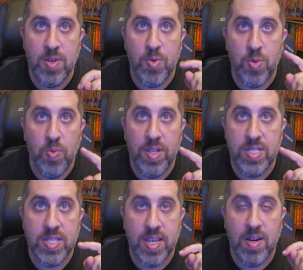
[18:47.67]
with 1
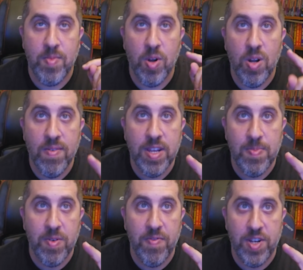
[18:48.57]
skill I'm already
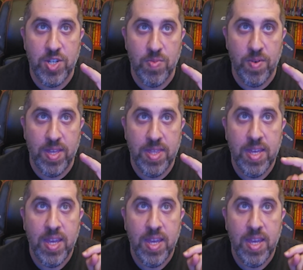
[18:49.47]
proficient with.